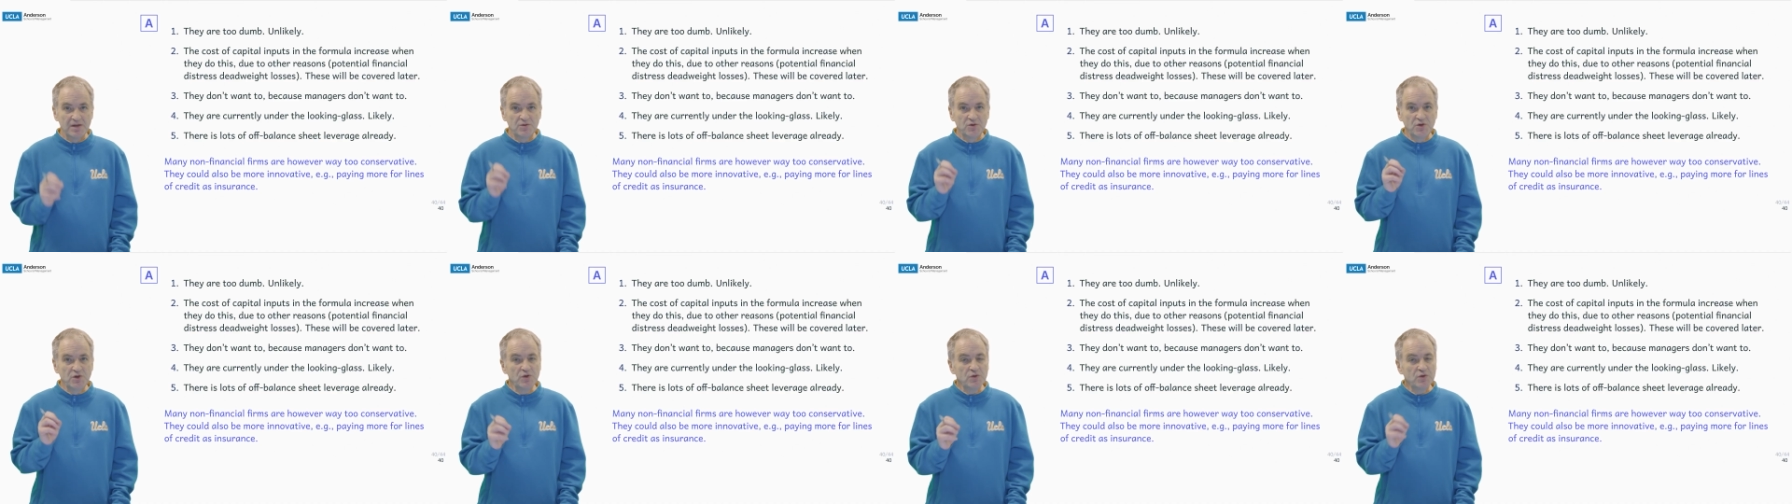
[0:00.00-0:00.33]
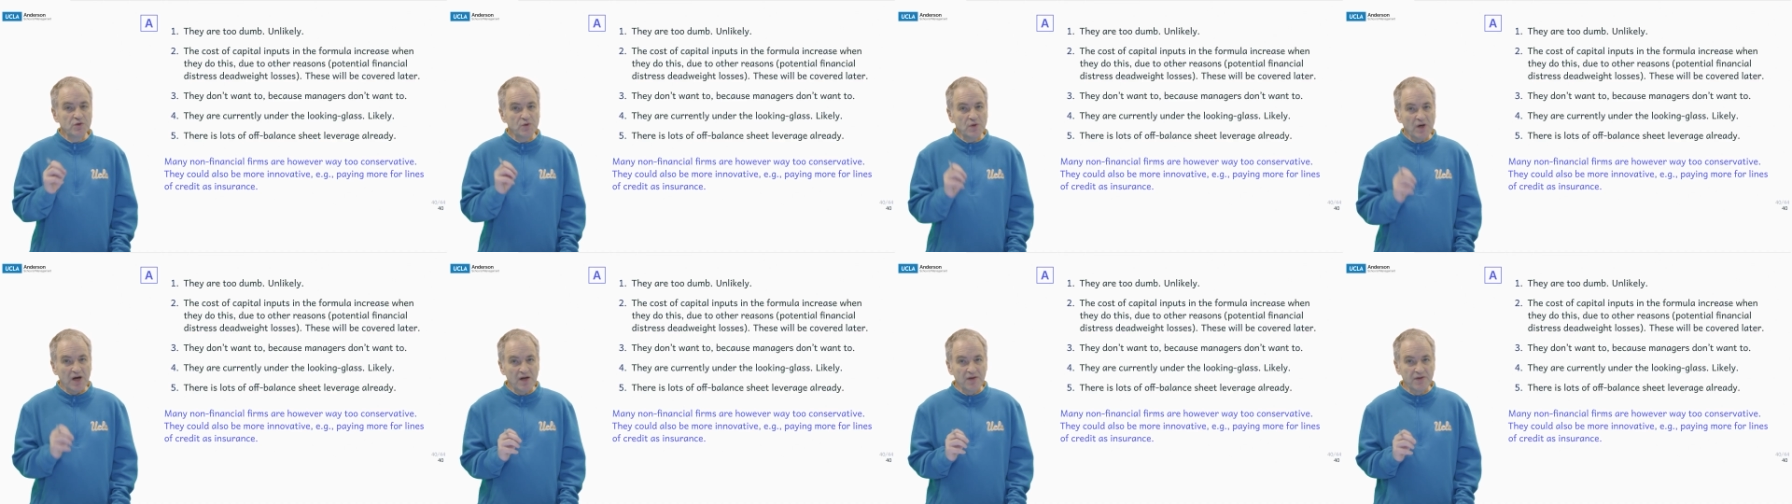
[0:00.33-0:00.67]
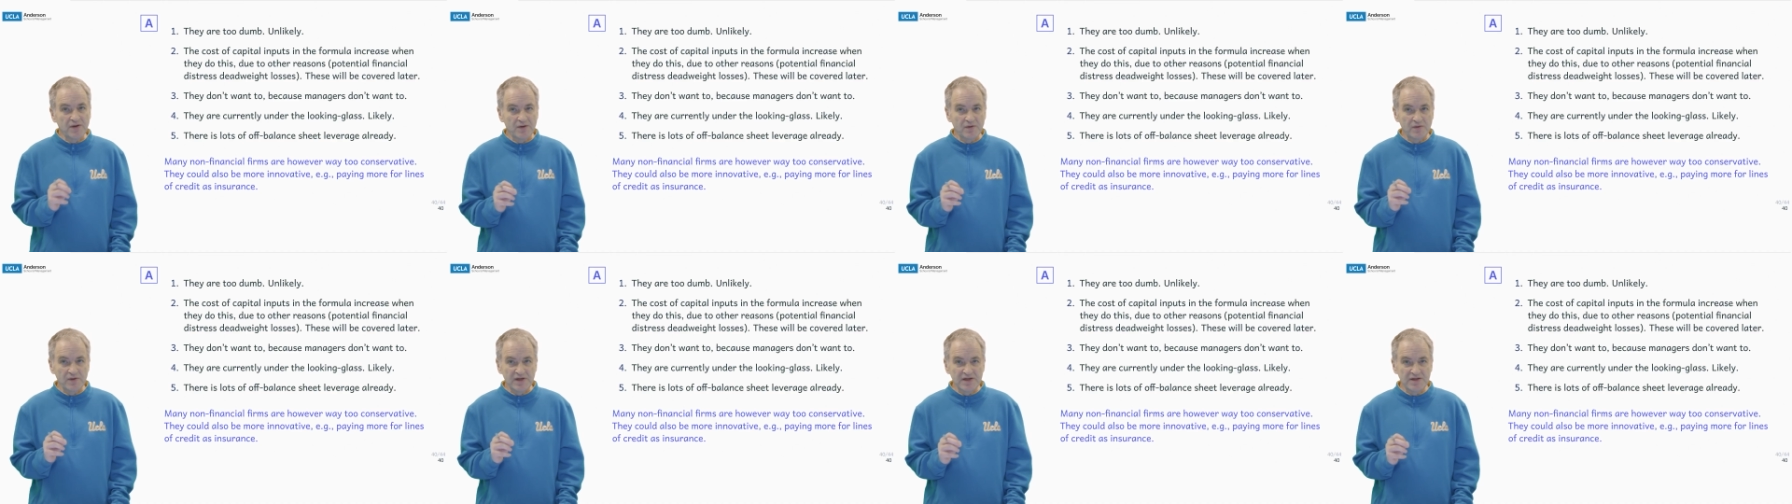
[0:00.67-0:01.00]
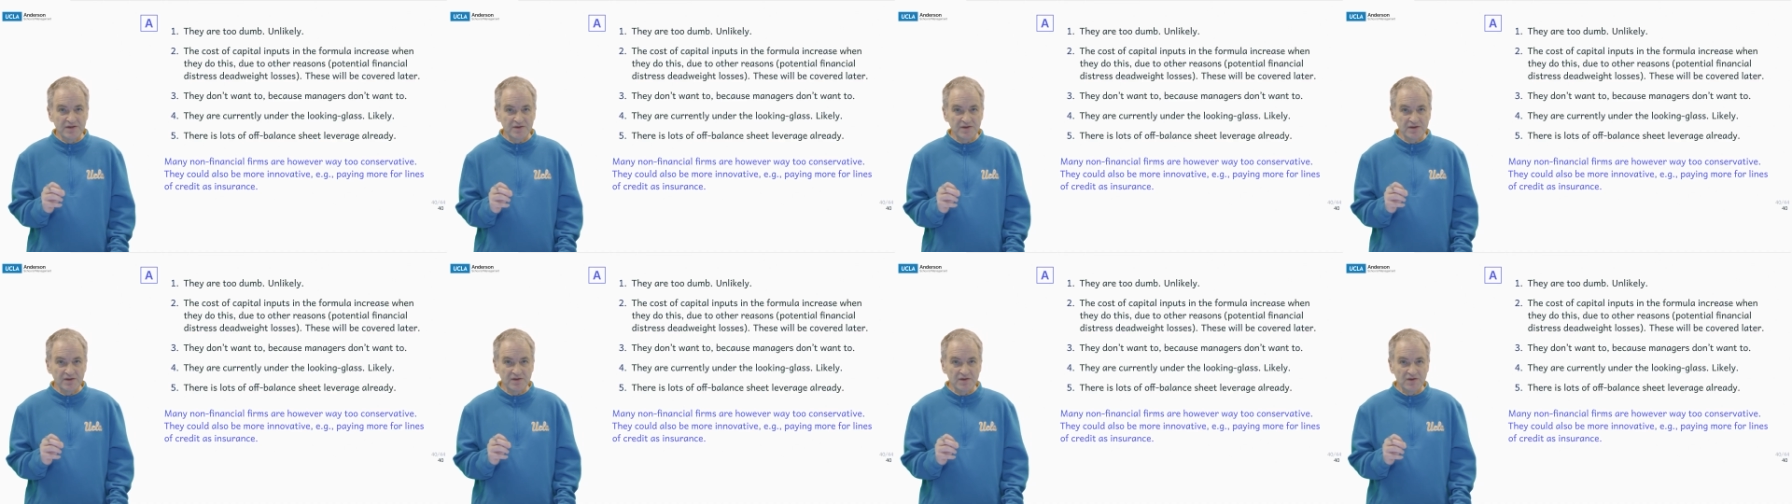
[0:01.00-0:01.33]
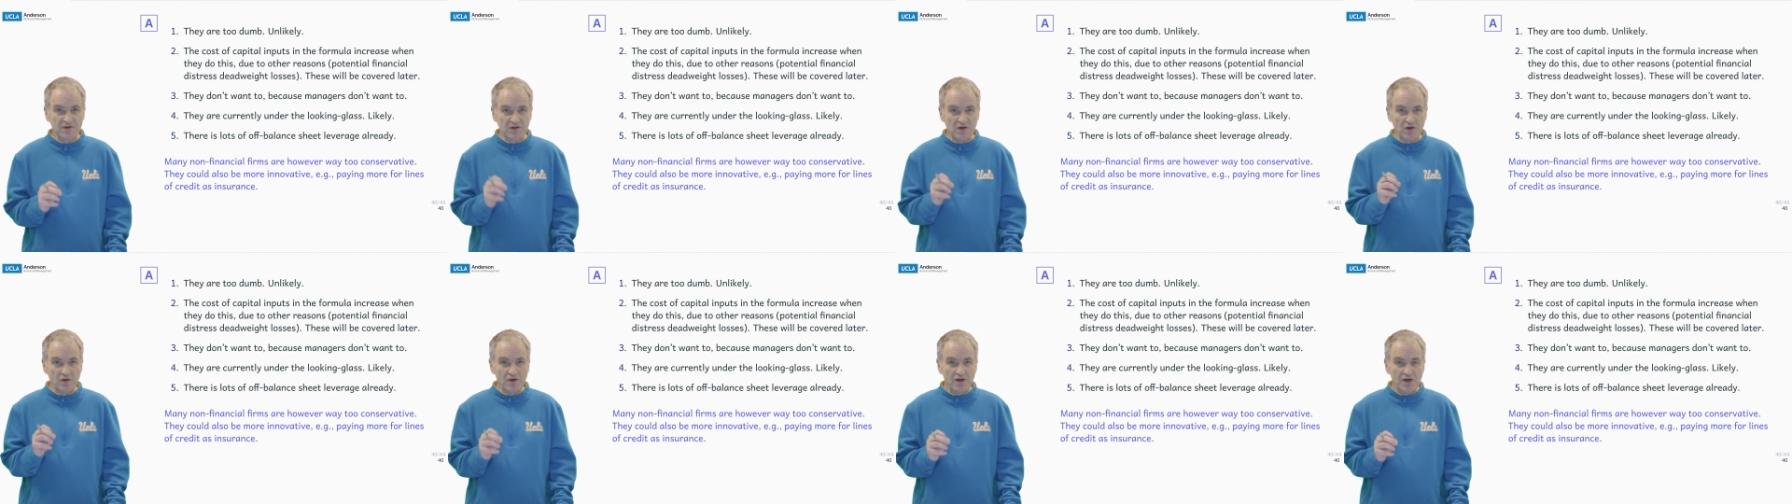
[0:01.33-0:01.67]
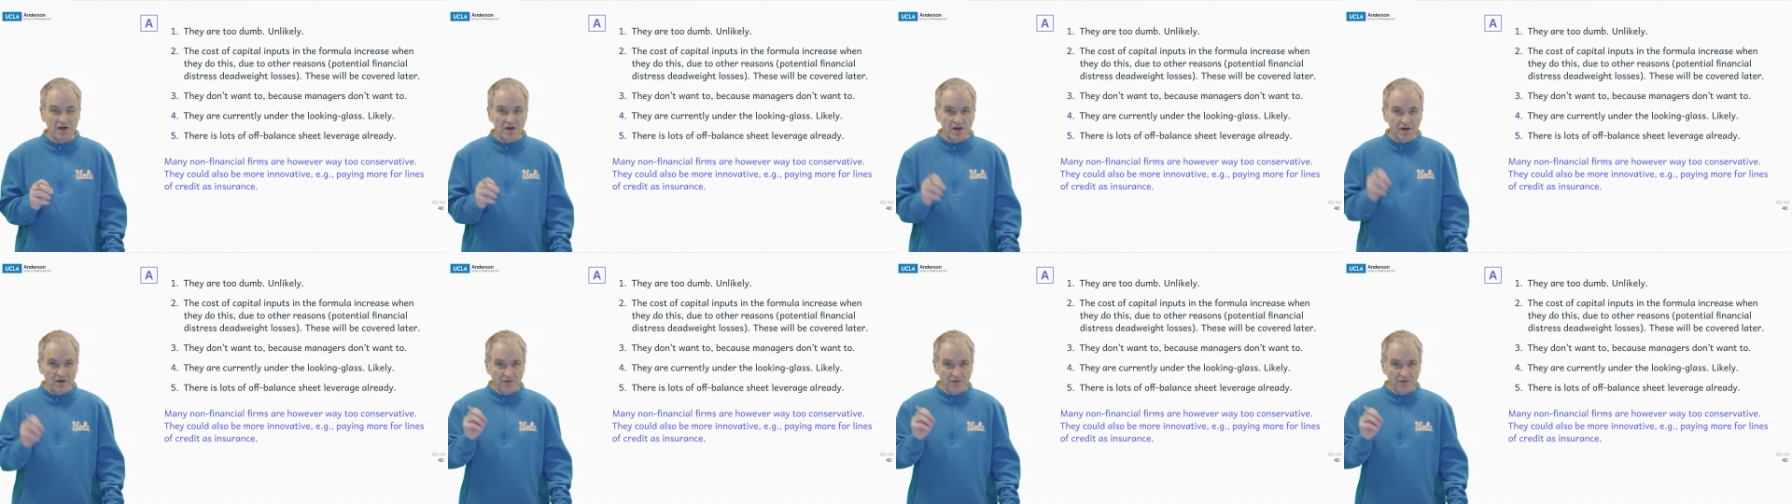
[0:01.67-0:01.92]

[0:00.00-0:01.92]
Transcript: due to other reasons. So,